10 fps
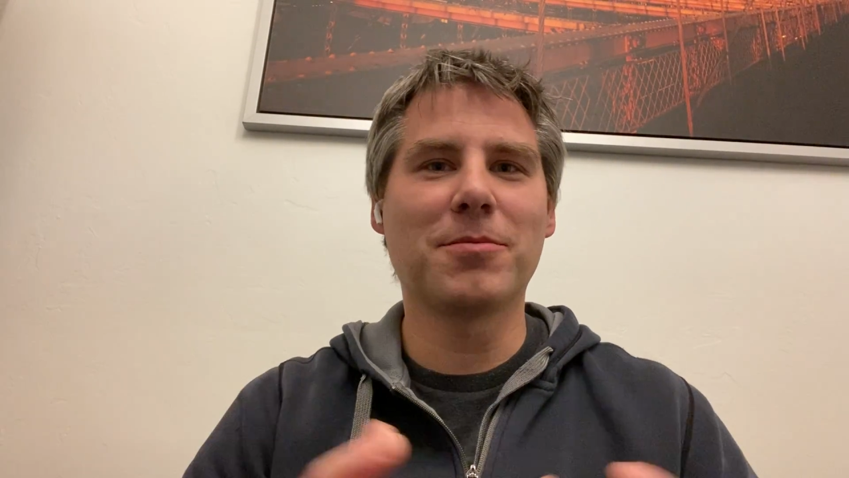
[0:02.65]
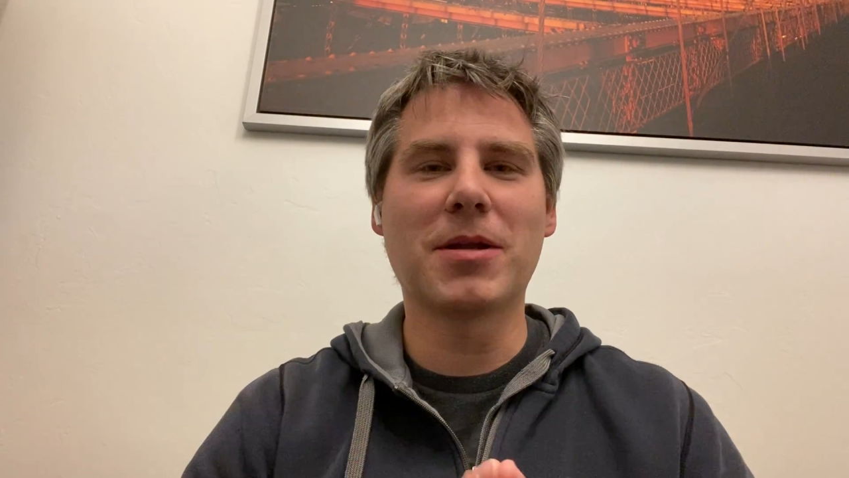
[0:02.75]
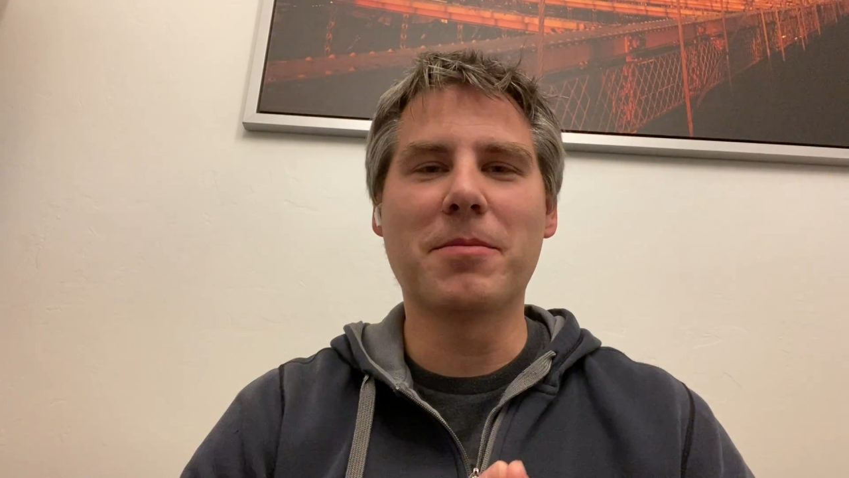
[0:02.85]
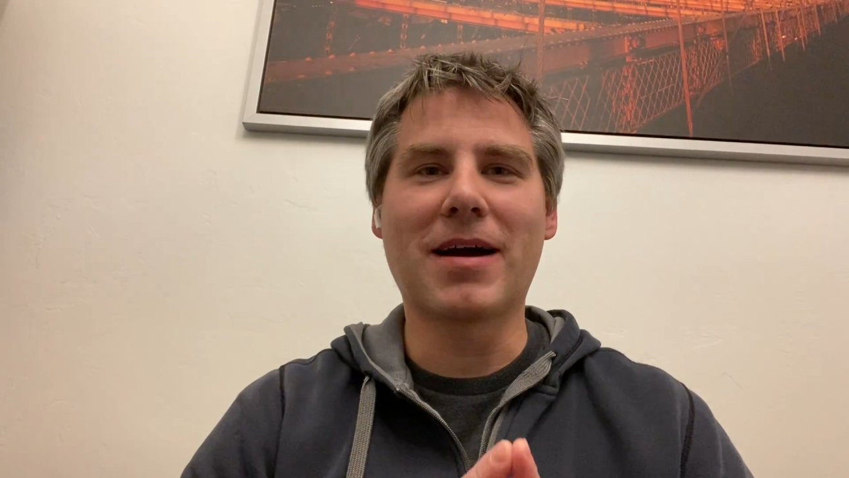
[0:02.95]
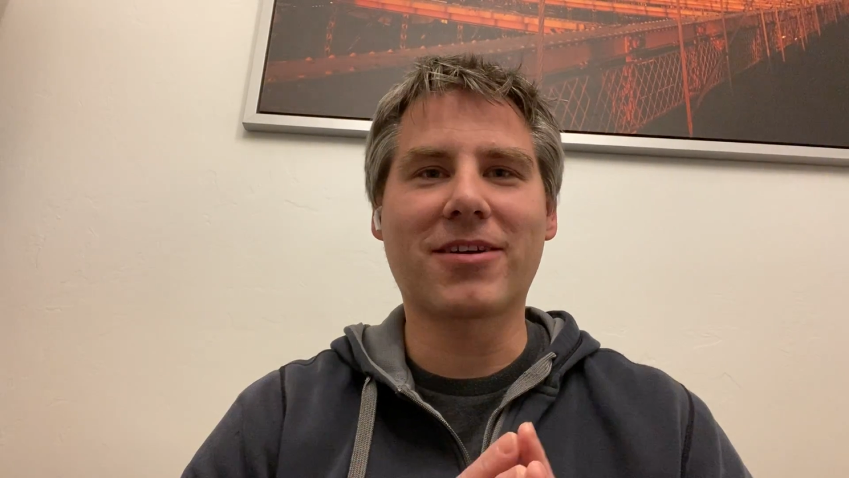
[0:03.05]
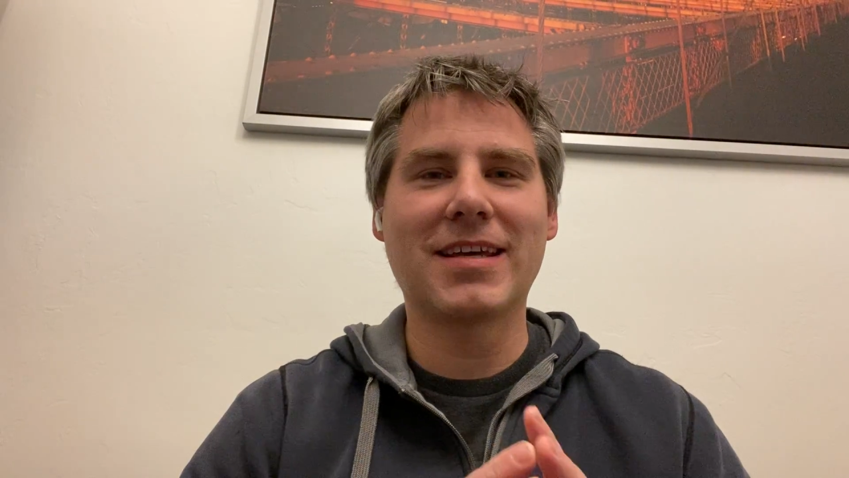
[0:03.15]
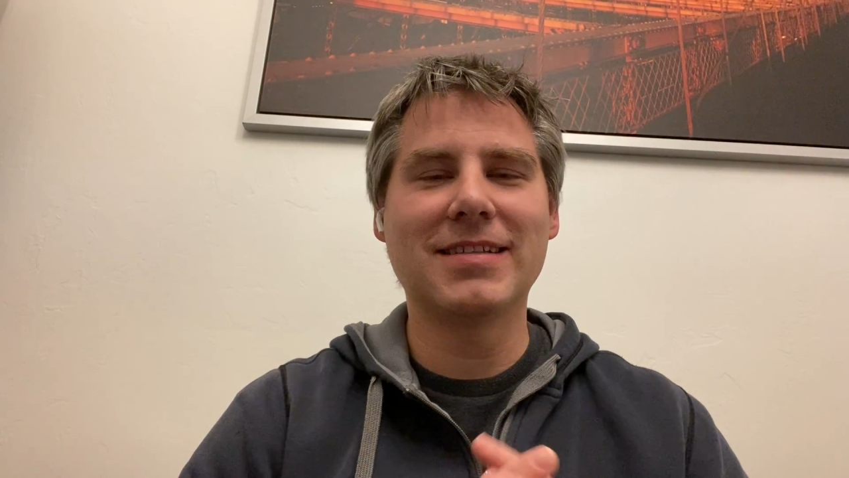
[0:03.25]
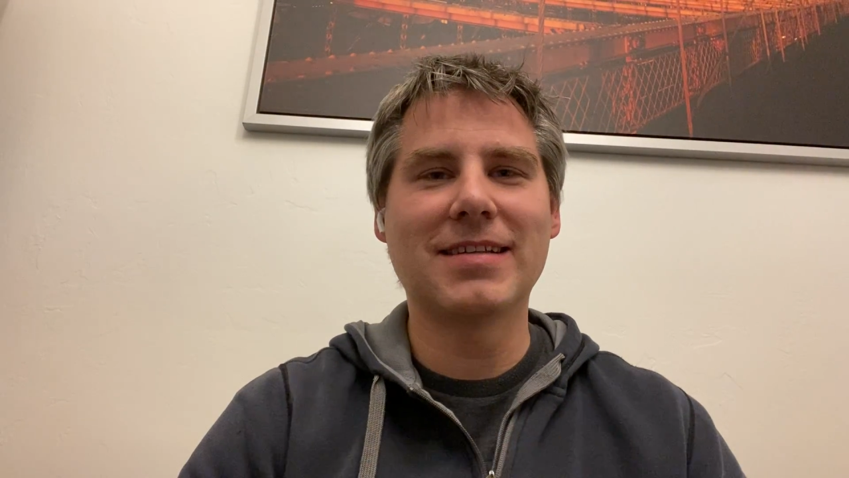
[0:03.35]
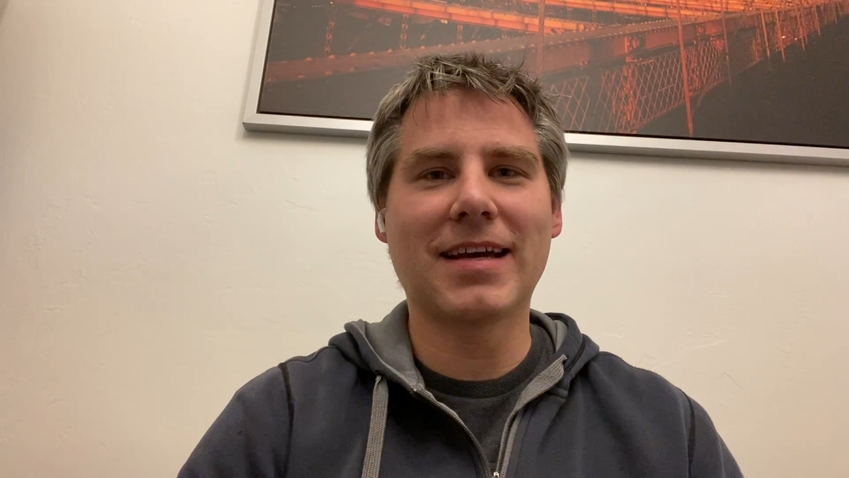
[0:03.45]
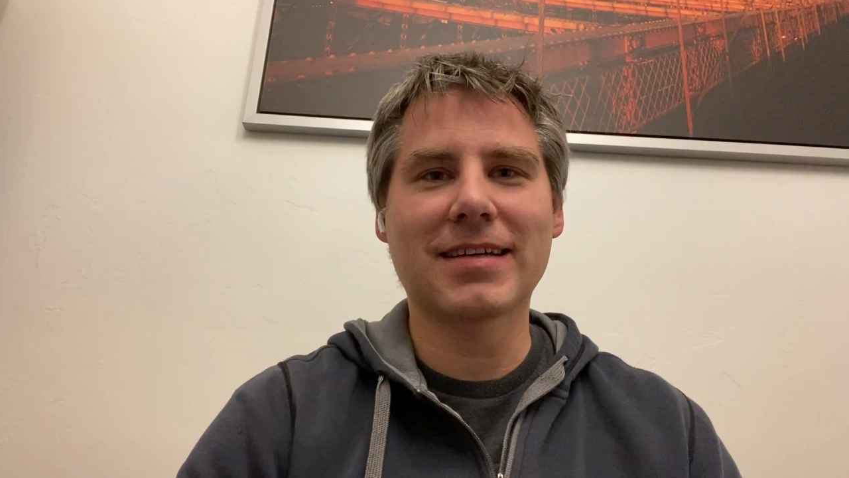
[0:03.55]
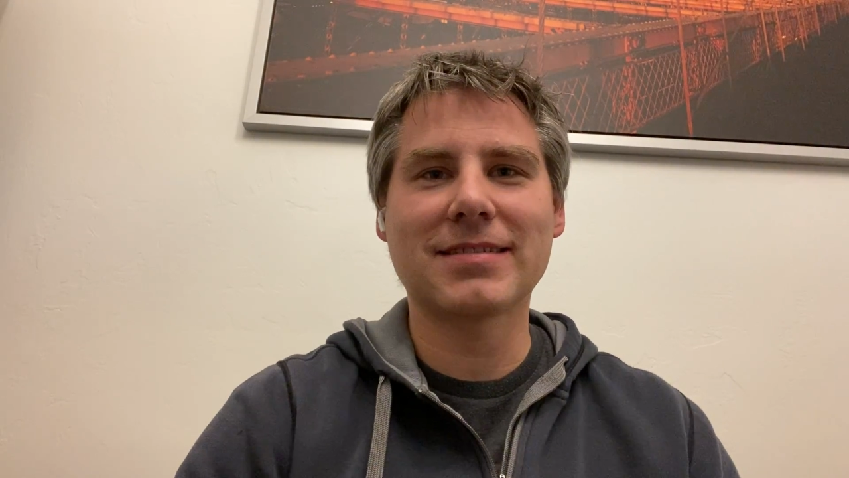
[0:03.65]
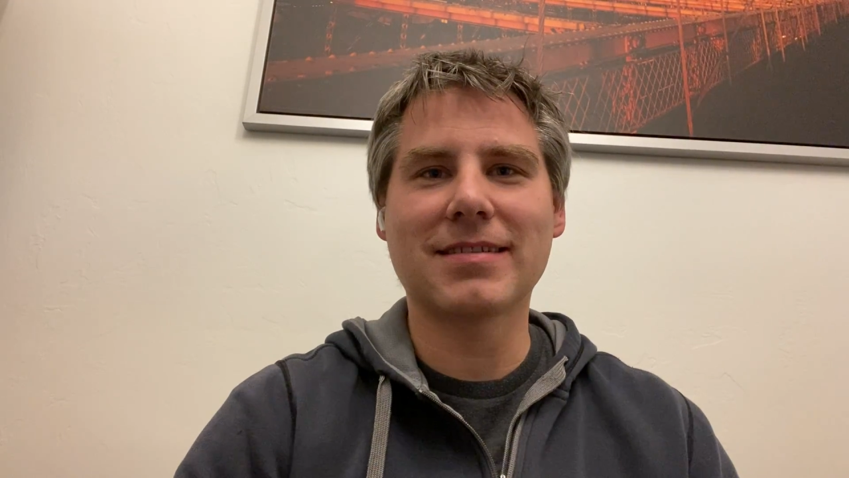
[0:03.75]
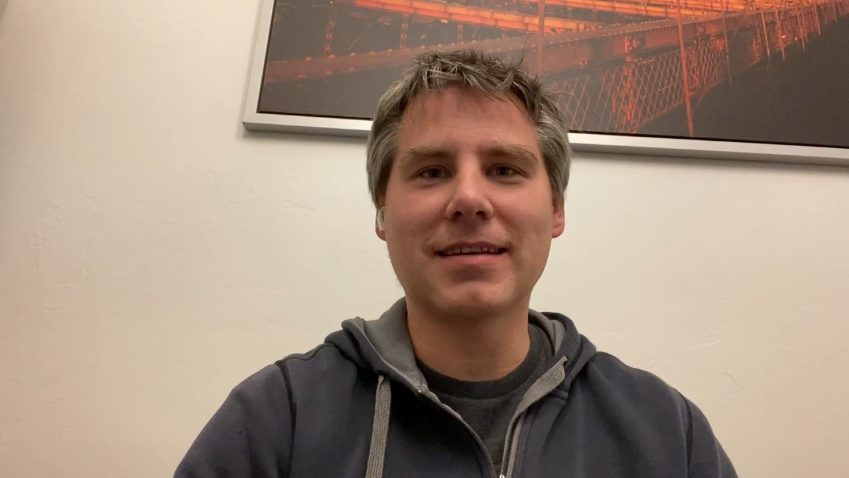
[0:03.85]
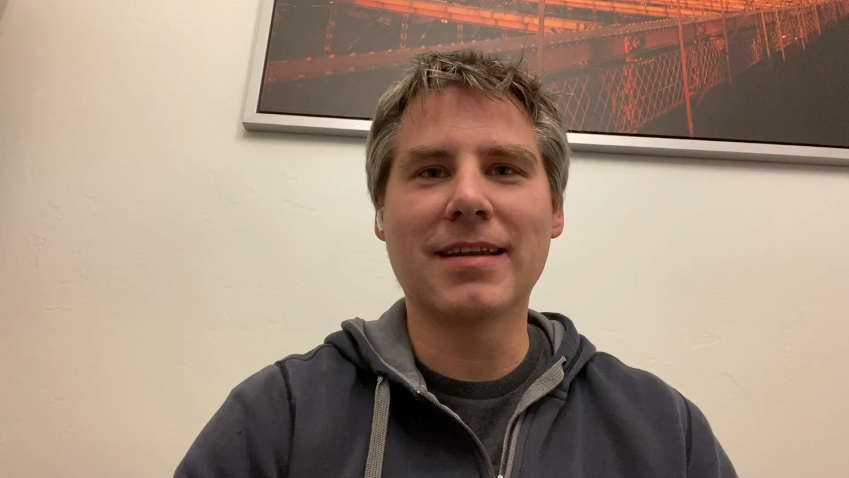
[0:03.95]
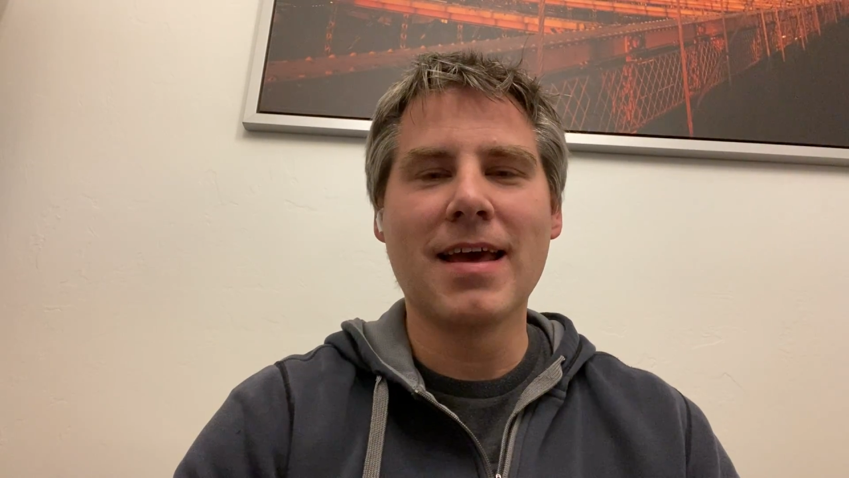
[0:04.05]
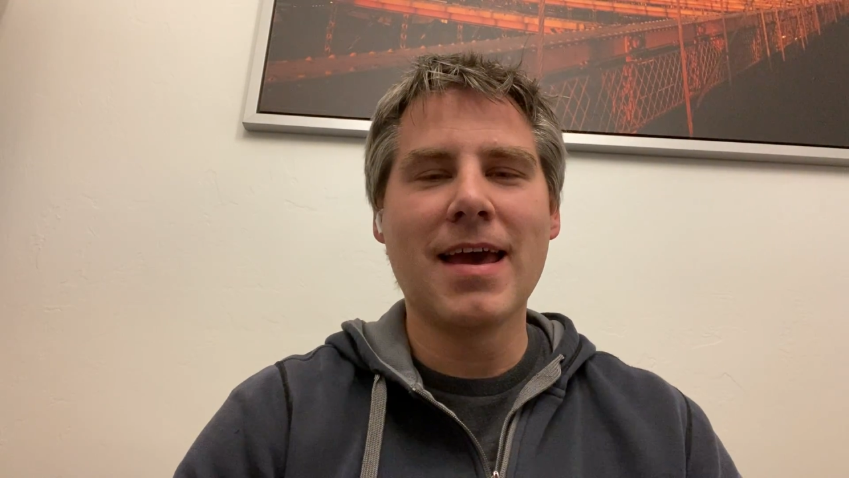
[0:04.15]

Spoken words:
bit about KidText and